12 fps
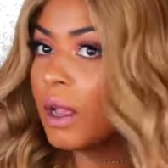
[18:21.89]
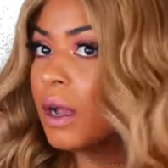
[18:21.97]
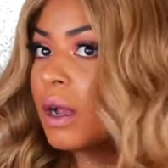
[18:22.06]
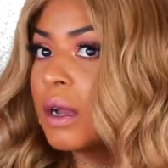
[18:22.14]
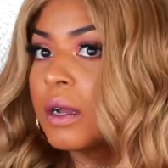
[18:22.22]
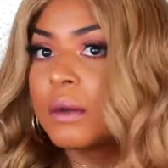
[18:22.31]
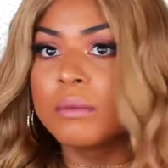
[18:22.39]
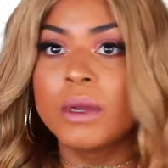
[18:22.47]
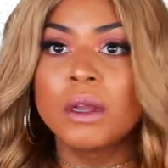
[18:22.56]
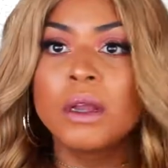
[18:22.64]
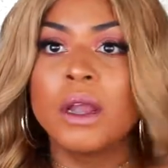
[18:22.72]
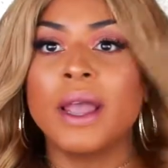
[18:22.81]

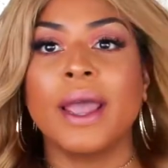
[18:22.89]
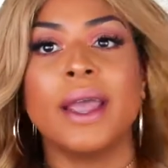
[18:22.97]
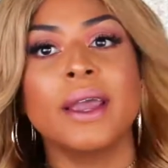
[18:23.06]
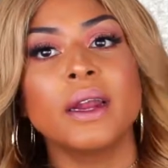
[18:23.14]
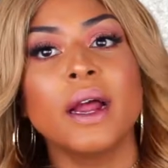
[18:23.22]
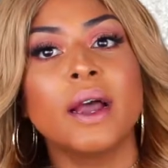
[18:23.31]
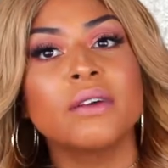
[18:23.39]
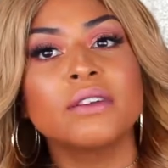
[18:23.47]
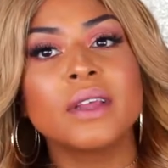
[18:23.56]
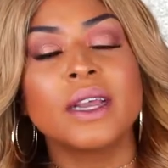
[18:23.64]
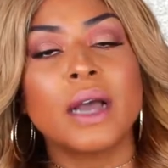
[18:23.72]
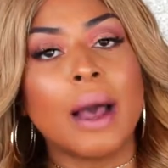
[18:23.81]
And I was
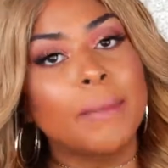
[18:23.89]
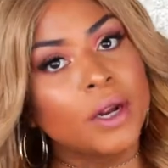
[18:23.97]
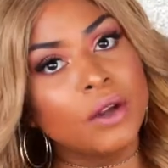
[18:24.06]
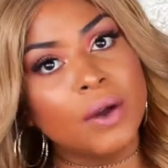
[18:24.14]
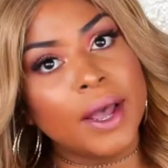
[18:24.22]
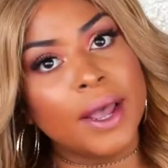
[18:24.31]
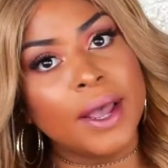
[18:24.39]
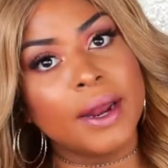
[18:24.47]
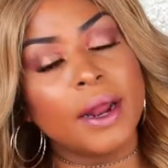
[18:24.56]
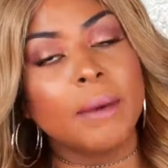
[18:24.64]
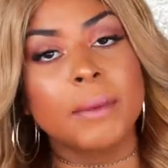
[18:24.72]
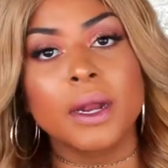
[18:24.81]
like, I'm going to go
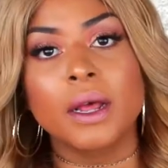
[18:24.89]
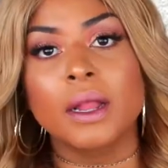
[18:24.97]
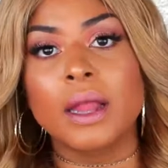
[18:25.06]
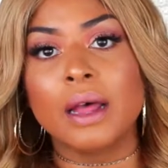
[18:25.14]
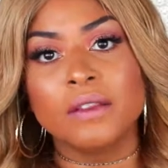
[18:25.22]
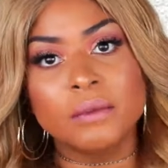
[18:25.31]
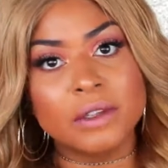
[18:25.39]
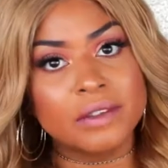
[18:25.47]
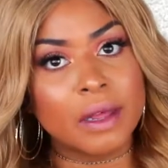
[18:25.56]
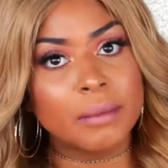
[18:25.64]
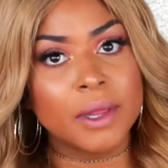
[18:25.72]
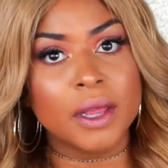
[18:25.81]
ahead. I'm going to allow them to
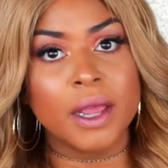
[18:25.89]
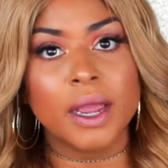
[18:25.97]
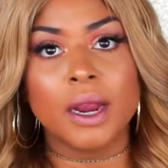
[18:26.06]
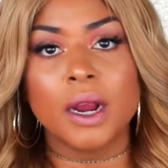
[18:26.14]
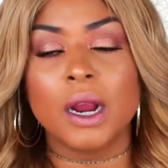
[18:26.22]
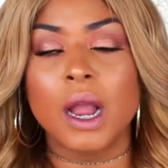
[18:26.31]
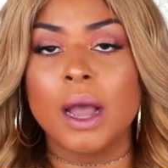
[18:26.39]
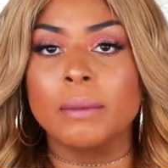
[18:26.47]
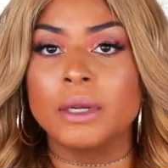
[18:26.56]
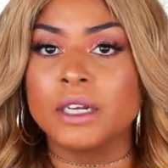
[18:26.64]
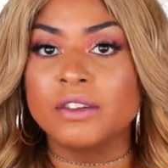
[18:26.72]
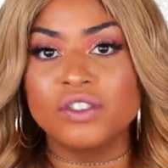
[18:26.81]
send me the hair. I'm
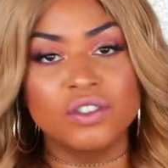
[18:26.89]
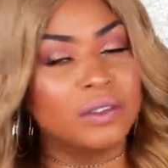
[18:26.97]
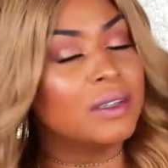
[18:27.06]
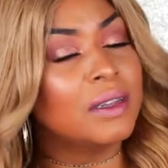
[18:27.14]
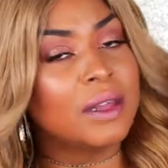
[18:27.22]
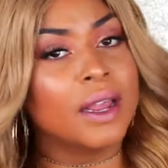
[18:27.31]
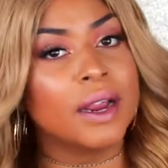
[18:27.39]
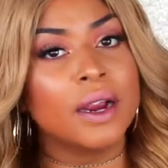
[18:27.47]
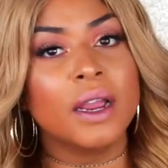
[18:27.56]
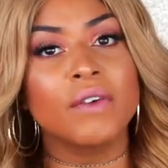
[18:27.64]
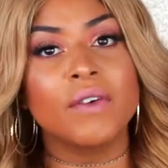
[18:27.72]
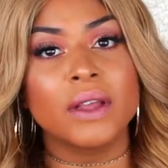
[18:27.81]
going to see the hair.
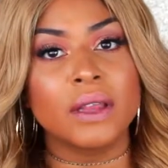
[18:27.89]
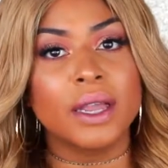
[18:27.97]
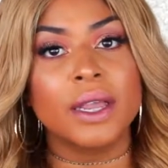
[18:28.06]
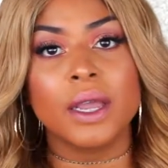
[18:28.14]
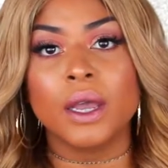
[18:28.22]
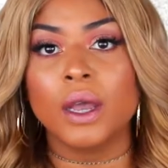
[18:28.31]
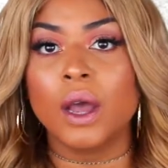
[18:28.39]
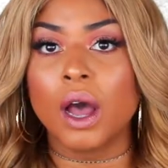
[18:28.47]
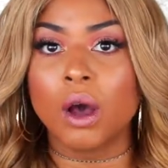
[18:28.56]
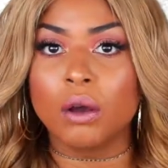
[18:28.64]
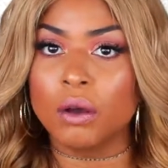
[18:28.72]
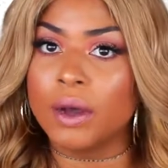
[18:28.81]
If I like it,
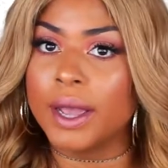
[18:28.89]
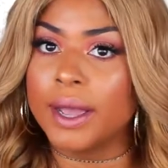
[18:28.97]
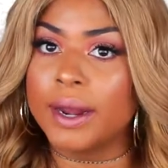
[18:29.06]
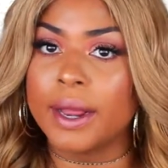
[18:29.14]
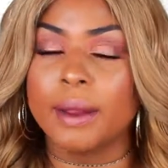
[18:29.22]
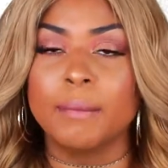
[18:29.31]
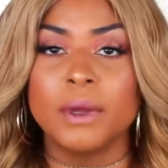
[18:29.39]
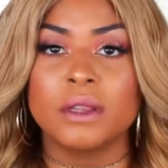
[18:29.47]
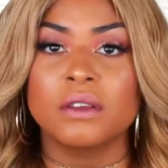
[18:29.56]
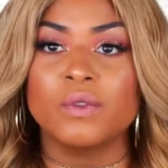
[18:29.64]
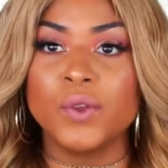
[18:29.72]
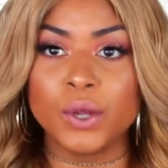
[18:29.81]
I'll go ahead and put
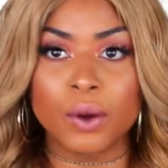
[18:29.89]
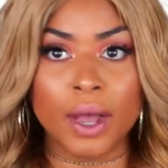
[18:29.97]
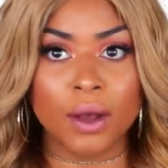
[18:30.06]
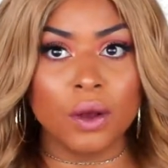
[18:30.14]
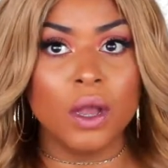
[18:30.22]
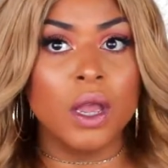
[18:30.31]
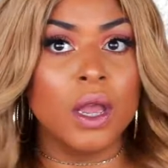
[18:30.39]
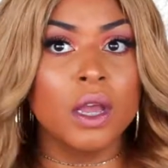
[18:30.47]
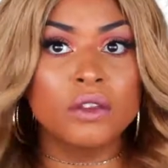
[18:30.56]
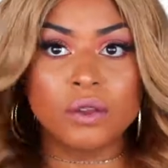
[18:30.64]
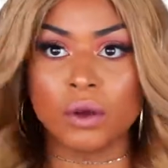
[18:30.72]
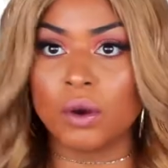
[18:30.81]
this video out.
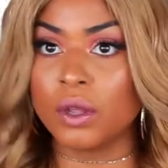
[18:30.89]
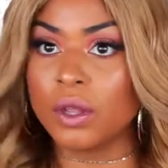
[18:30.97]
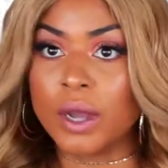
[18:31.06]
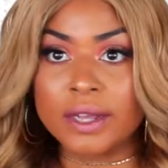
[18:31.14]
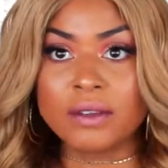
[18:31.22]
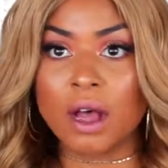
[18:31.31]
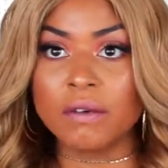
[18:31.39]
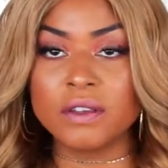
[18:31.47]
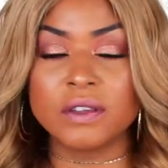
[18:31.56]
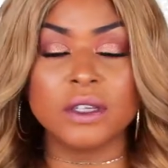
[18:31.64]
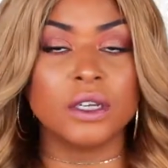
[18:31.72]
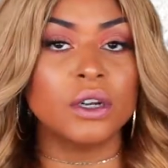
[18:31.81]
So you guys
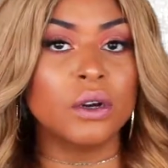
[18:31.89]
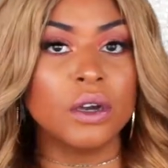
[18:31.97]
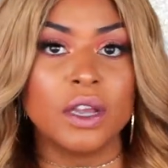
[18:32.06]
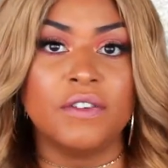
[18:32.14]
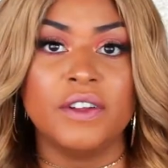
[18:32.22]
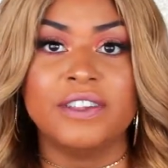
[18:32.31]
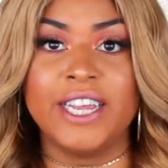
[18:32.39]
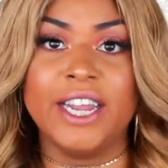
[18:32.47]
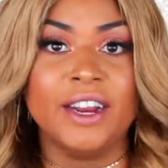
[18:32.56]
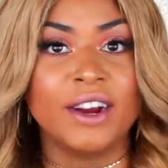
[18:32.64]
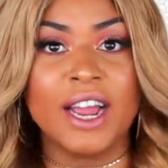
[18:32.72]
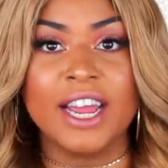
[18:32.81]
obviously know if it's
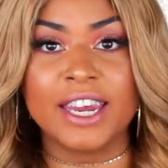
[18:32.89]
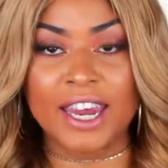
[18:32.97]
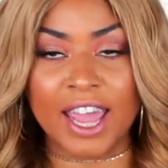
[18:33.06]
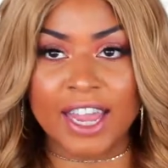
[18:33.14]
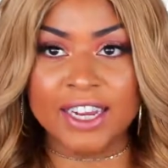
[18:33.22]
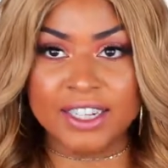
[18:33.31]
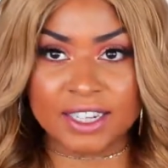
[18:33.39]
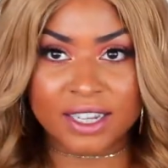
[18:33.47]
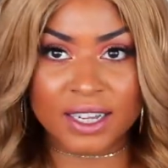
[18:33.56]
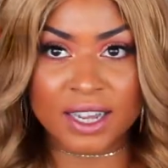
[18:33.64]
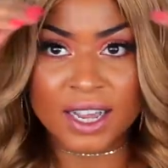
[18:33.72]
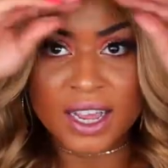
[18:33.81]
here, I liked
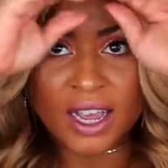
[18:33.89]
it.